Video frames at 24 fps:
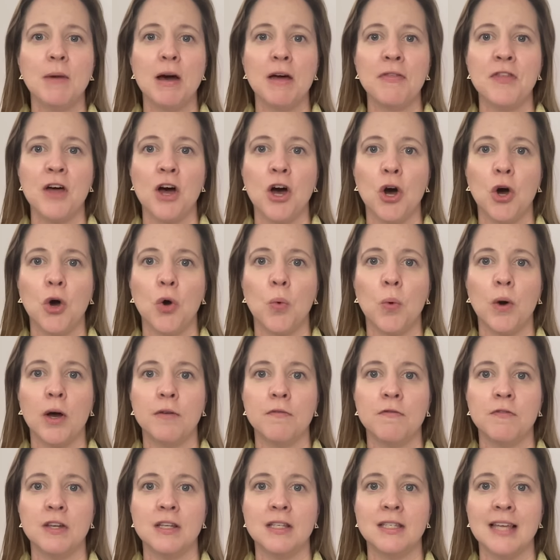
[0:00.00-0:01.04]
about the
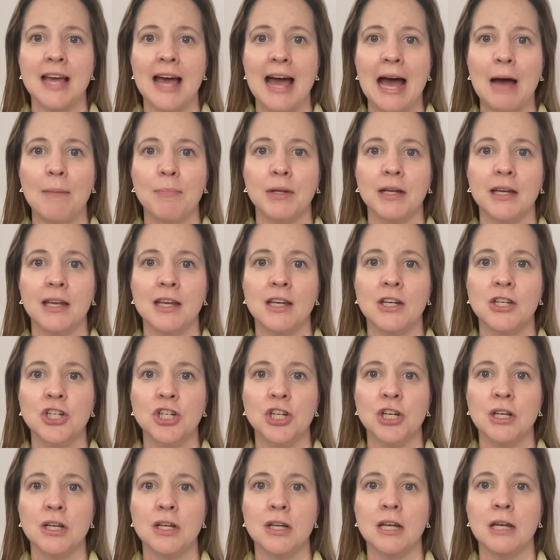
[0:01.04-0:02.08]
O1 visa
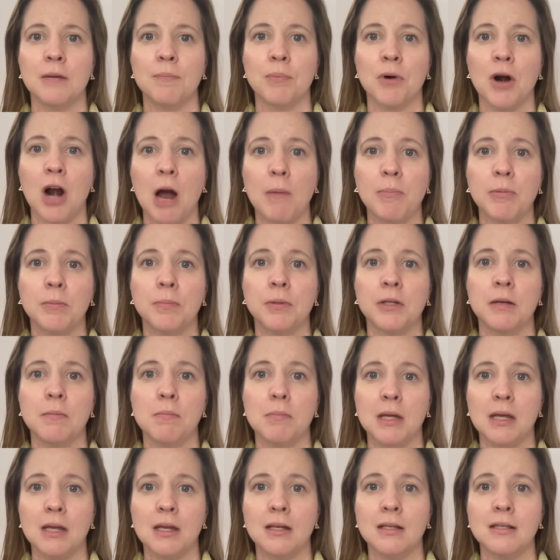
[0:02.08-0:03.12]
application, it probably
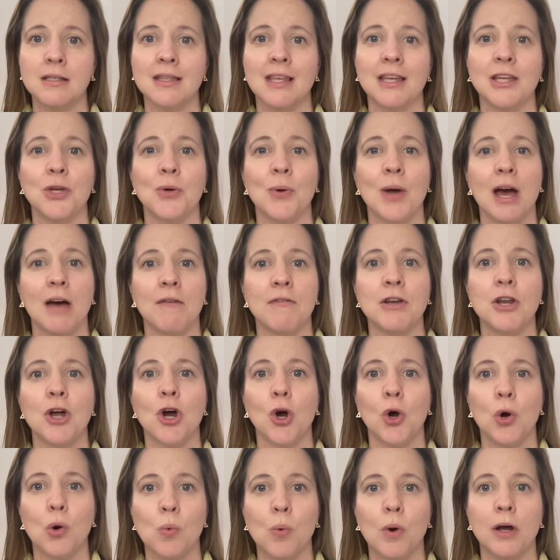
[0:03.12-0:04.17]
means that you have an
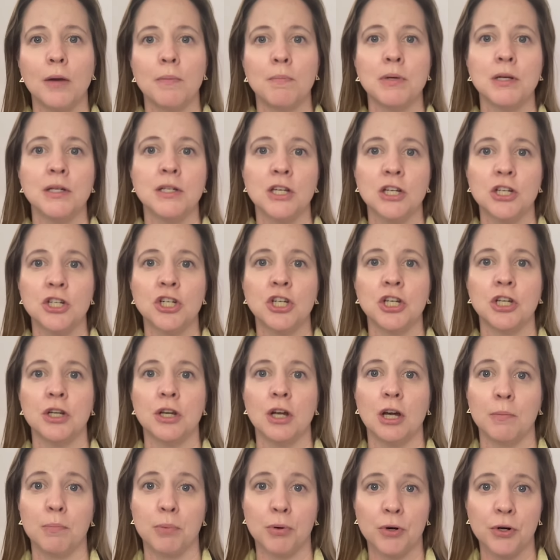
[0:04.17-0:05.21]
O1
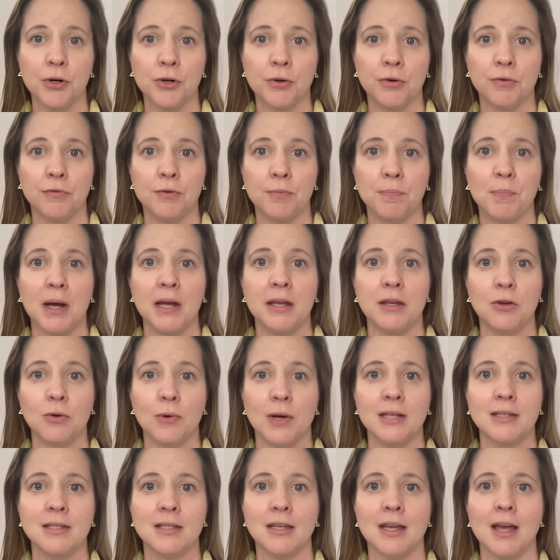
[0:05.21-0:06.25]
petition approved by
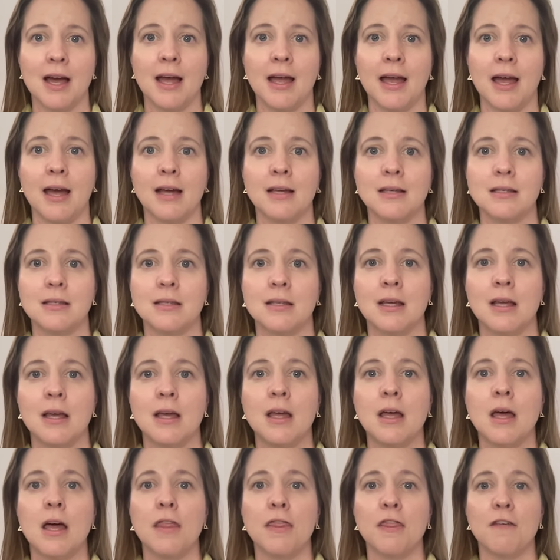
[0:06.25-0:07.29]
USCIS.
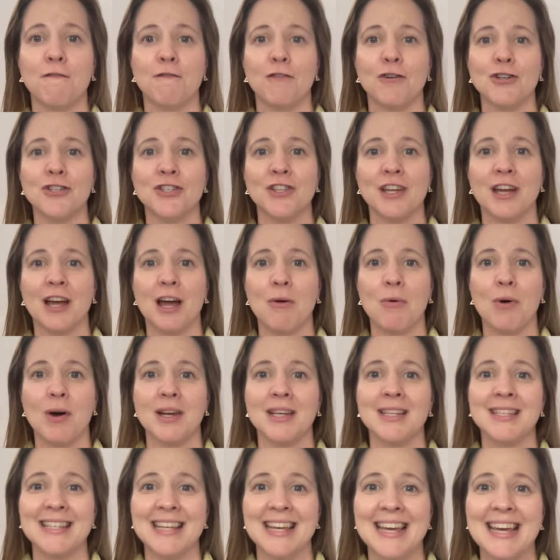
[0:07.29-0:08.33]
The first thing I
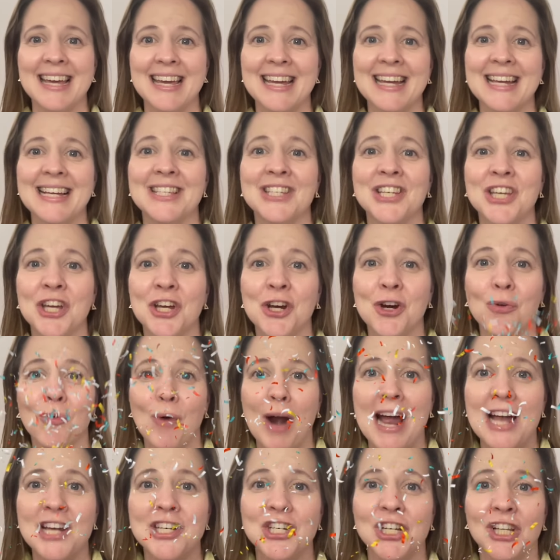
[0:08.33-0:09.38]
want to say is
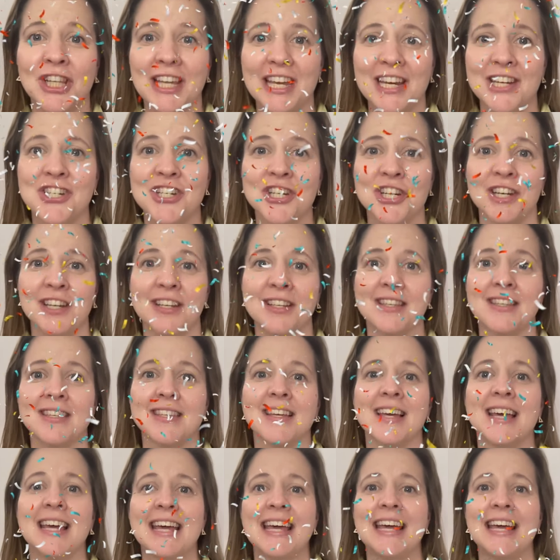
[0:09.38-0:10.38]
congratulations.